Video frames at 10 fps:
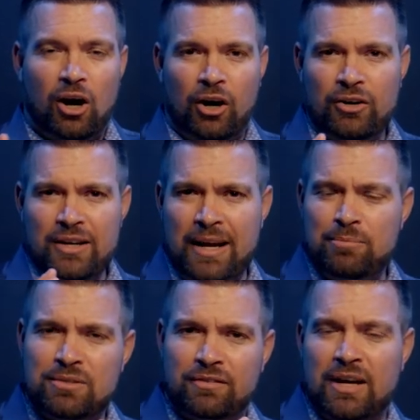are
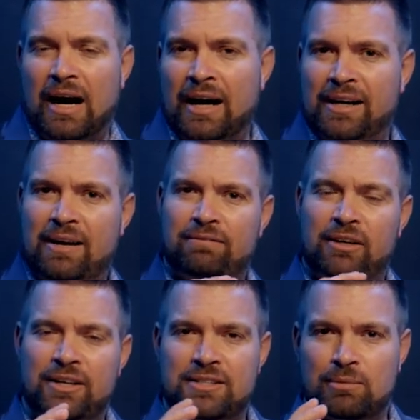names of God and have
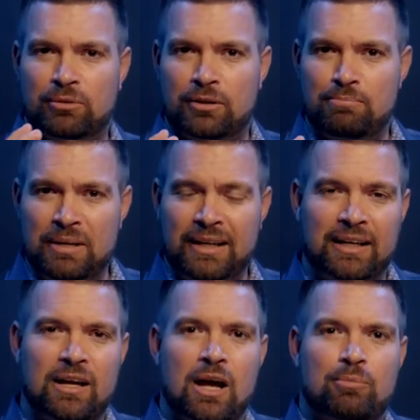very similar
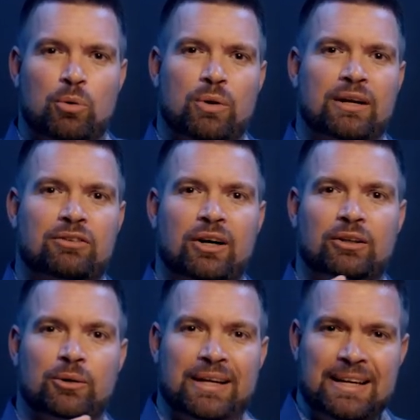meaning. But whenever
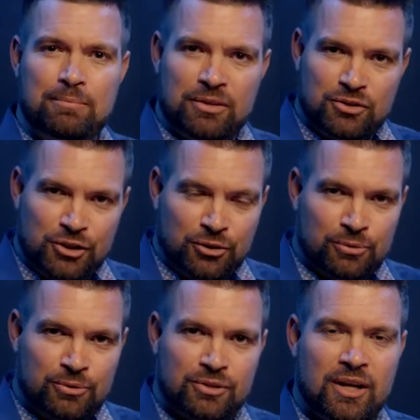Elohim is
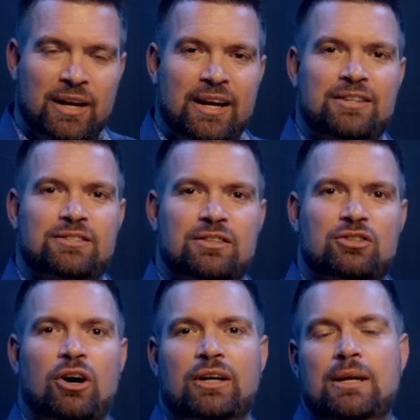used, it's
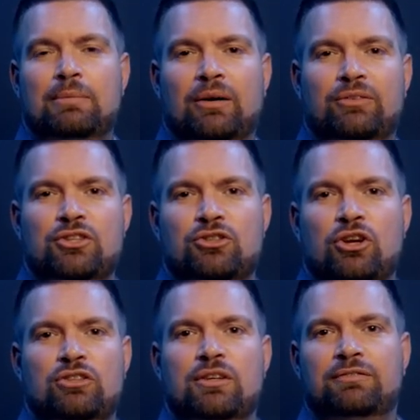talking about this
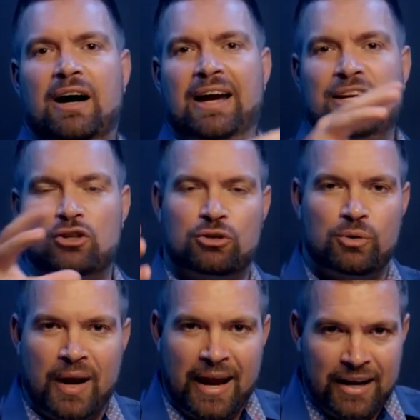divine
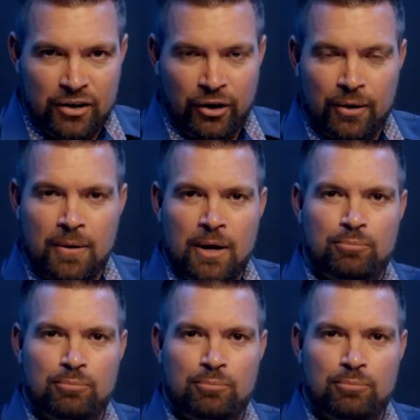creator.